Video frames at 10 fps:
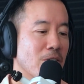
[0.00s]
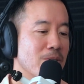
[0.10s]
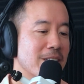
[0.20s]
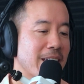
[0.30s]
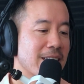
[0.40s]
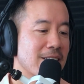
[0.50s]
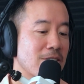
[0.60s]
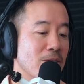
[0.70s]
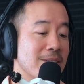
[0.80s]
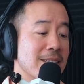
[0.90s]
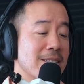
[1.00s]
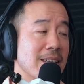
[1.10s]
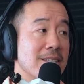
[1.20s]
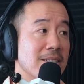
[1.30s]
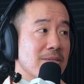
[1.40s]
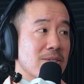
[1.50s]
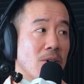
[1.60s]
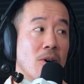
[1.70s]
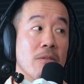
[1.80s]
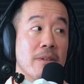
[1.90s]
goes against those
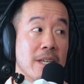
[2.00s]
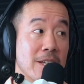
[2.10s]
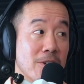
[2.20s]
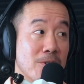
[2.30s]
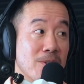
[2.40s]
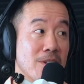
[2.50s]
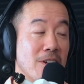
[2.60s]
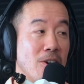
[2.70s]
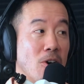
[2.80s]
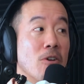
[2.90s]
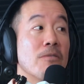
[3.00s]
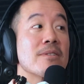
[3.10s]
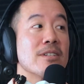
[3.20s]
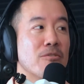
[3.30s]
incentives of ego, of